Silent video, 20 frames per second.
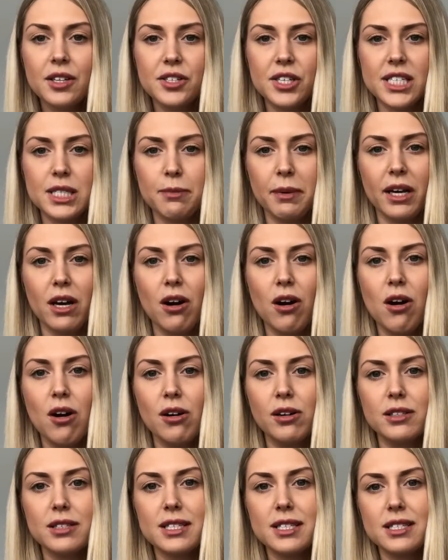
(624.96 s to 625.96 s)
just
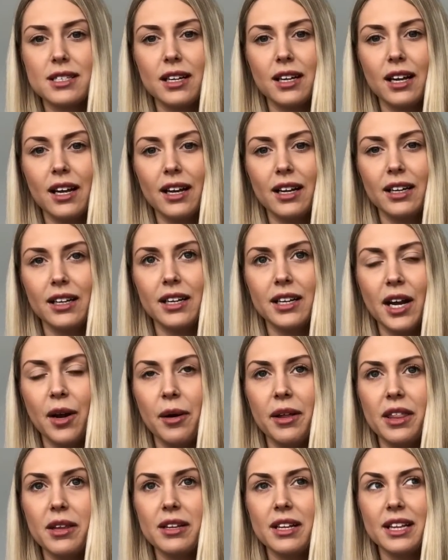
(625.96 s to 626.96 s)
because, you know,
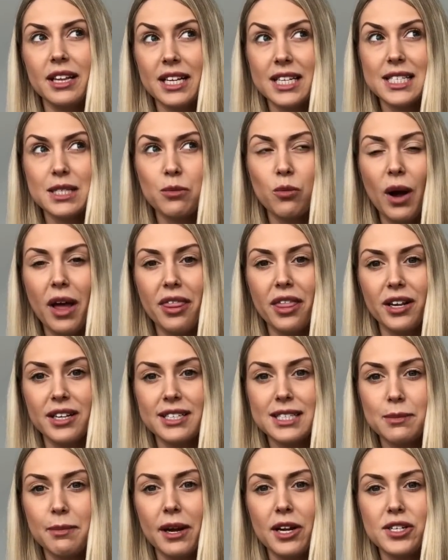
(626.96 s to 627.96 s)
this weather
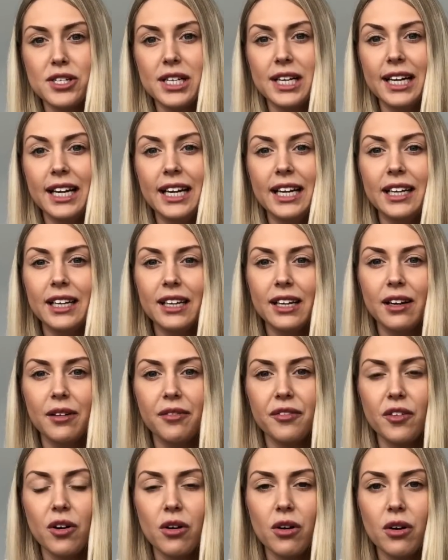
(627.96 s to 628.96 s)
especially,
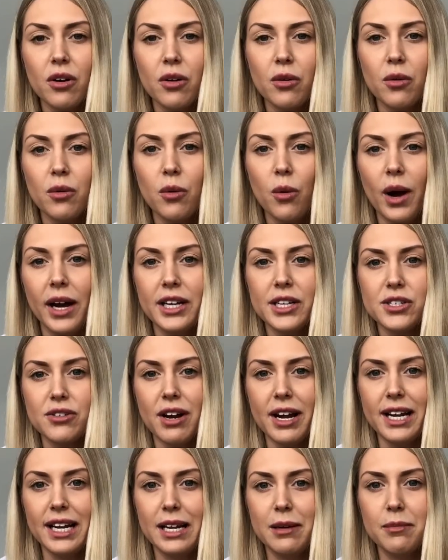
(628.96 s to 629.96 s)
I've got quite
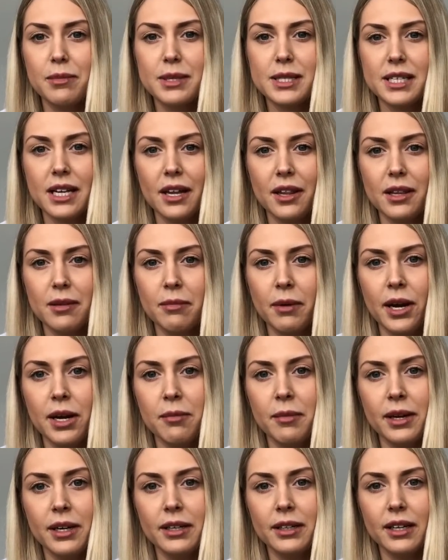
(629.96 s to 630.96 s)
dry lips at the
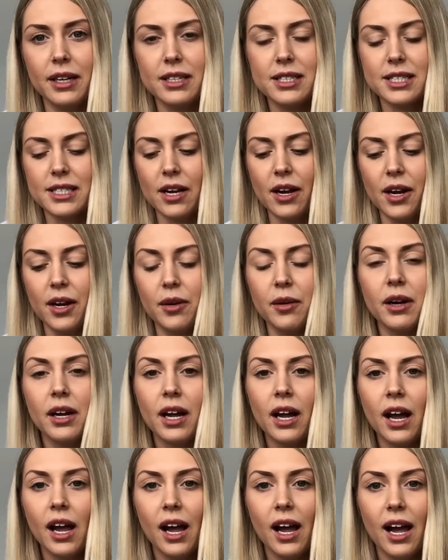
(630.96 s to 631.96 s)
moment, so
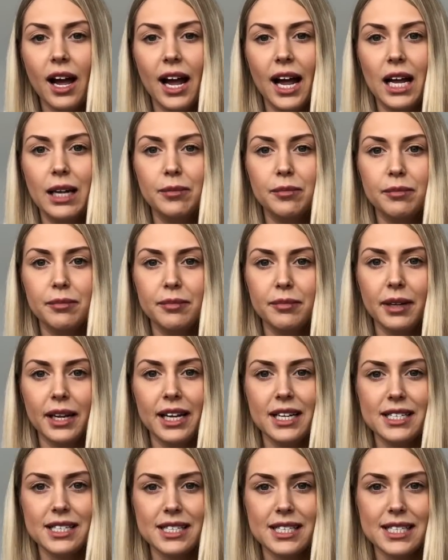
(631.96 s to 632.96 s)

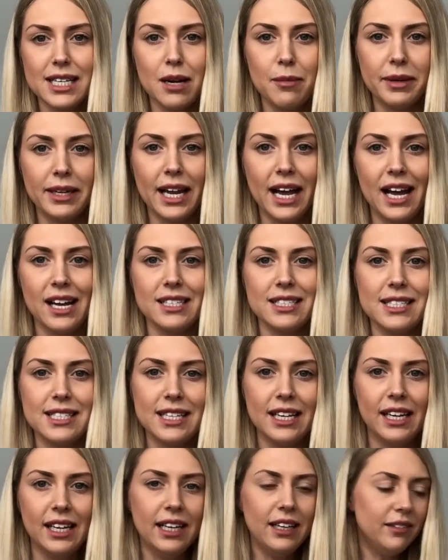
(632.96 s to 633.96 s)
it does come in
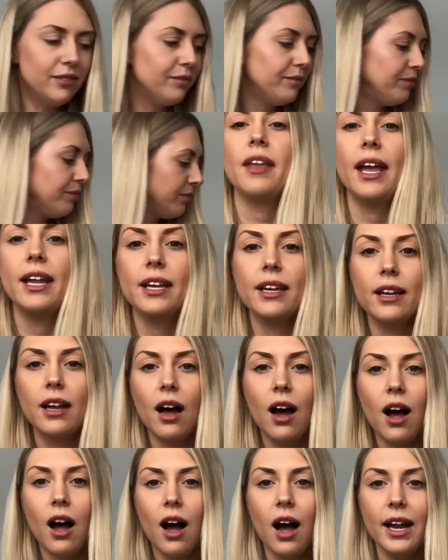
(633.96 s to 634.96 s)
handy. And then
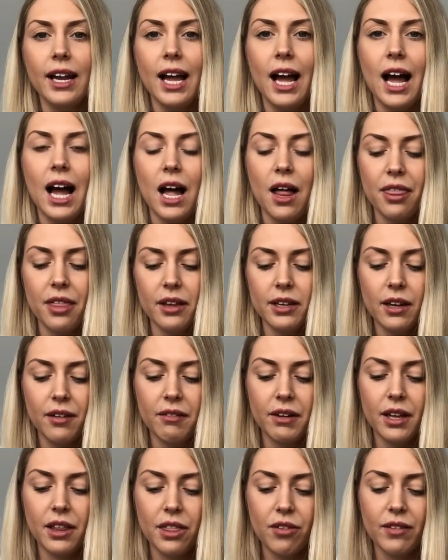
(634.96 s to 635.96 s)
I have
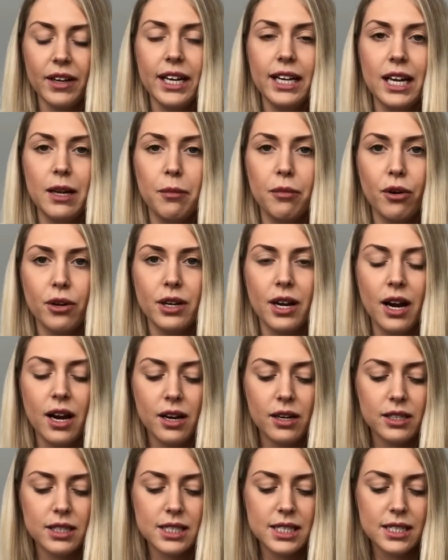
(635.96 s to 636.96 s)
another 3 lip
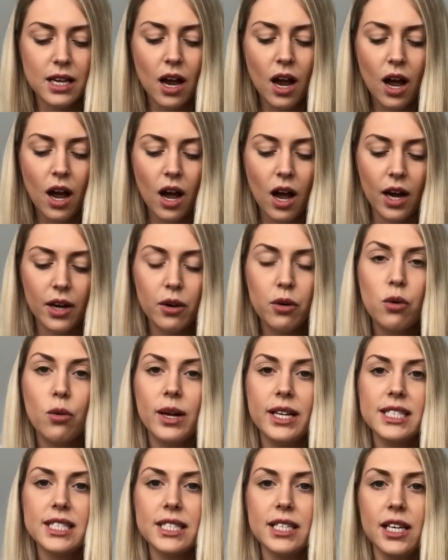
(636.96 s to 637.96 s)
products. I
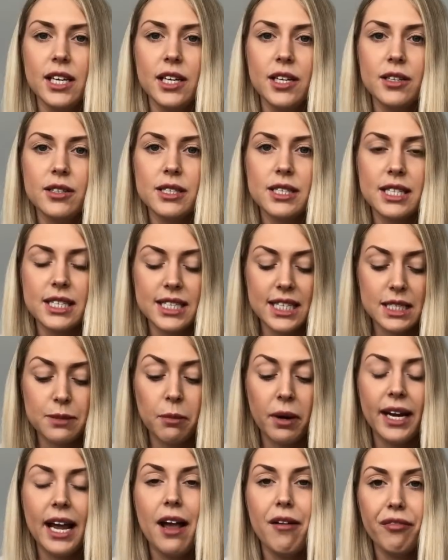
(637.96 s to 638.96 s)
always use, this is
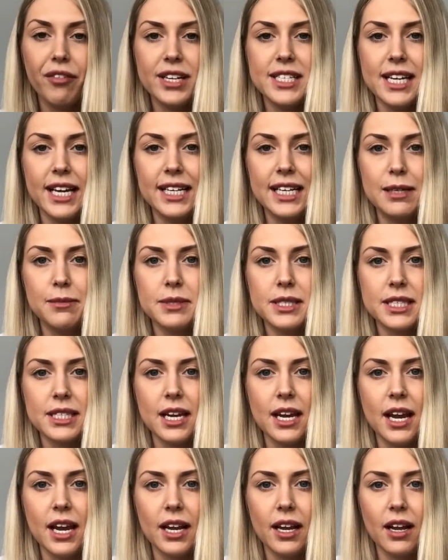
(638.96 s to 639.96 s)
my everyday
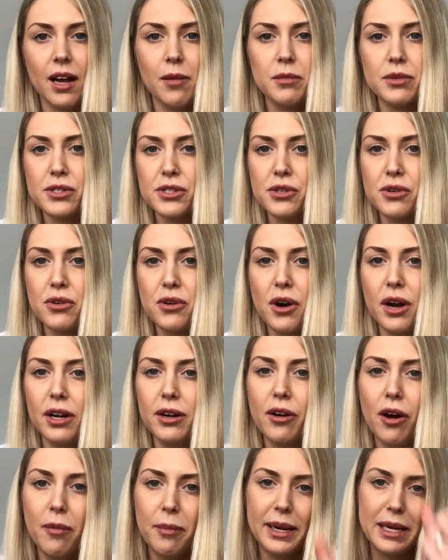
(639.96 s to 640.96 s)
lipstick. I'm sure
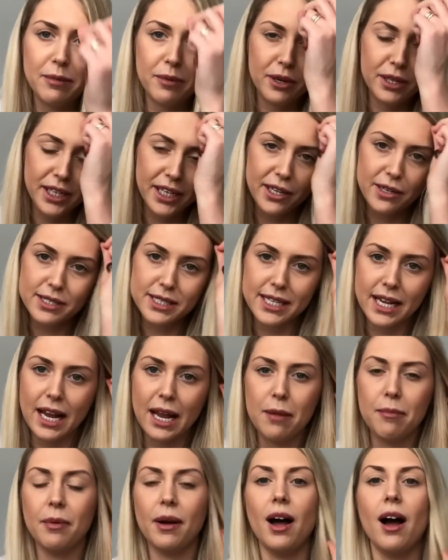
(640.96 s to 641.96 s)
a lot of people use
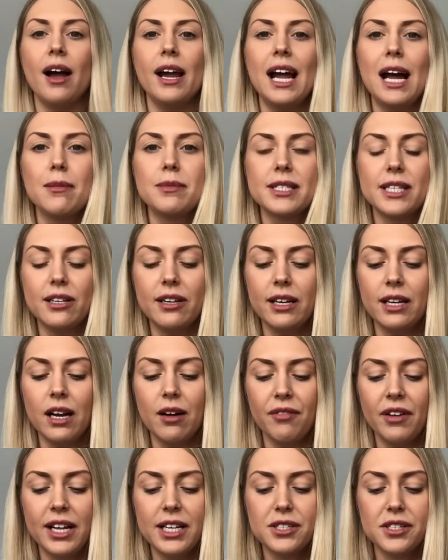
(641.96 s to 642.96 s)
it, but I absolutely
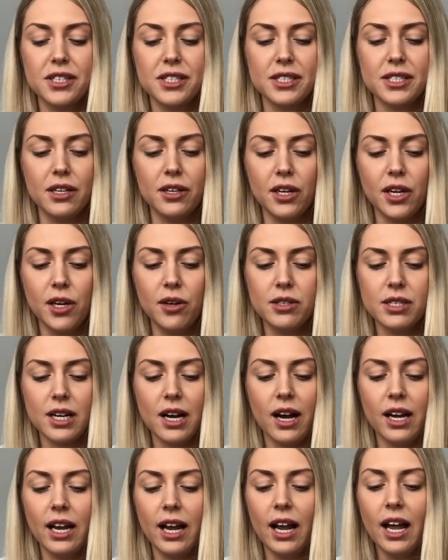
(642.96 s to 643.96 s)
love it. It's just a nude
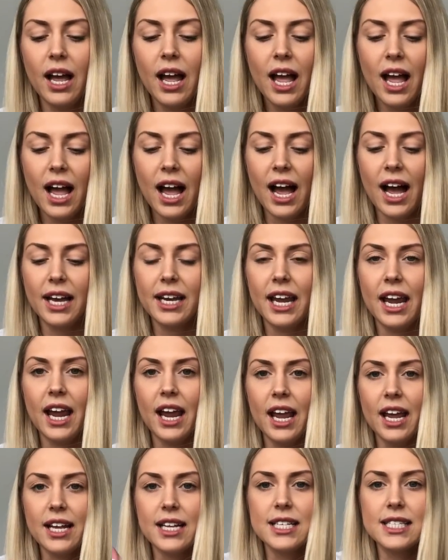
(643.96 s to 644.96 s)
colour, and
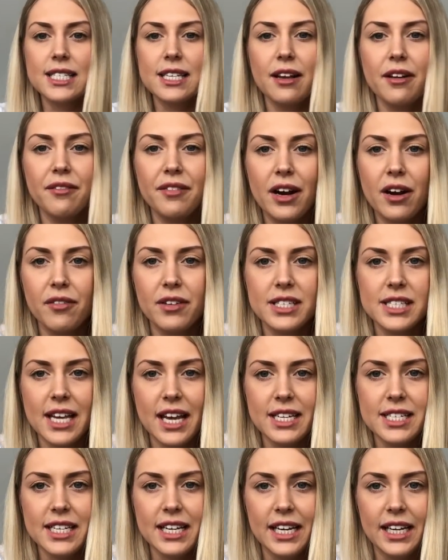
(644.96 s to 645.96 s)
it is Velvet
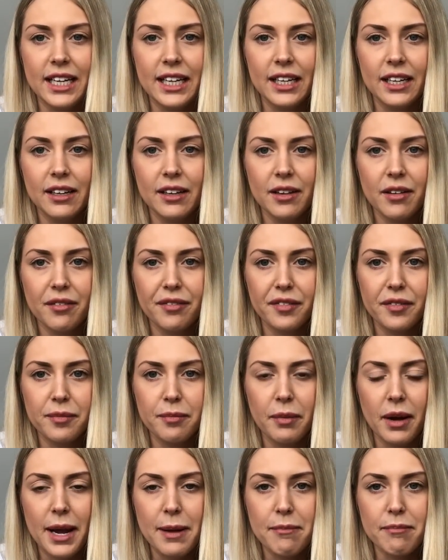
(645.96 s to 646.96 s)
Teddy
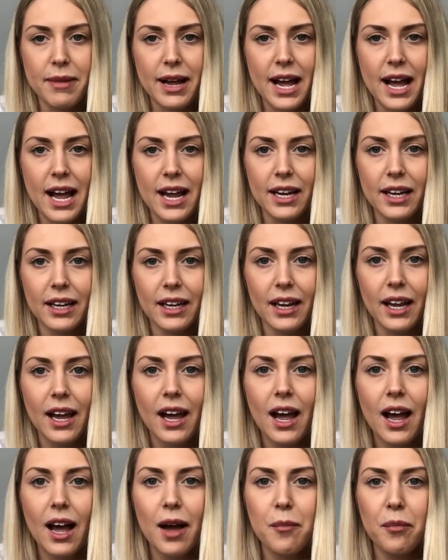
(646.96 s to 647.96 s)
by MAC.
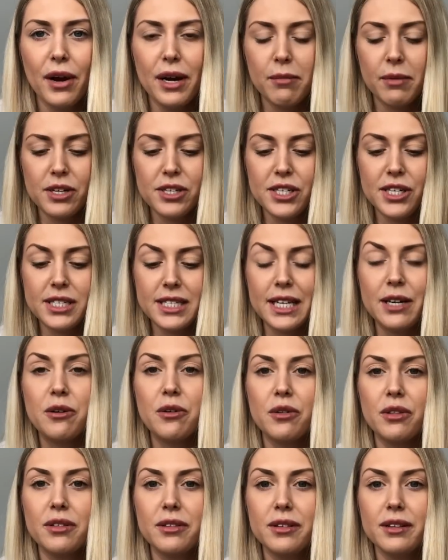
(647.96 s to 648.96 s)
Pretty much use it
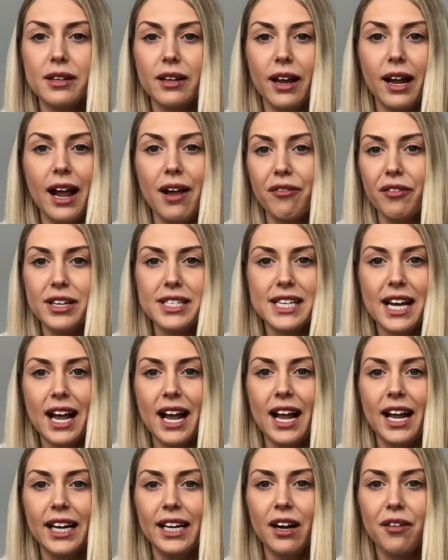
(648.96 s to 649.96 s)
all, like, every
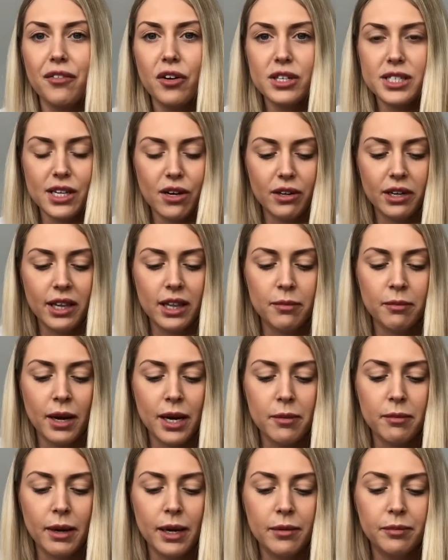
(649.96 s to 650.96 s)
day. I've got it on at the
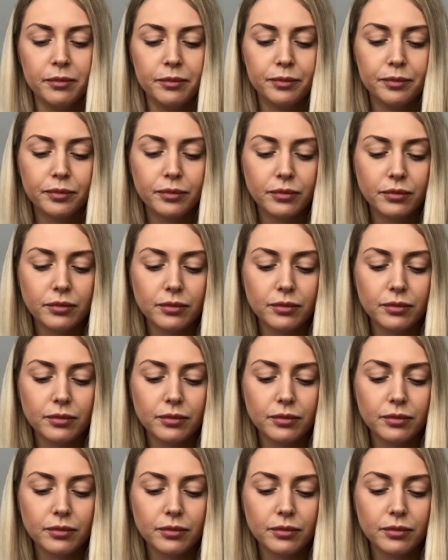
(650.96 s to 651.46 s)
moment.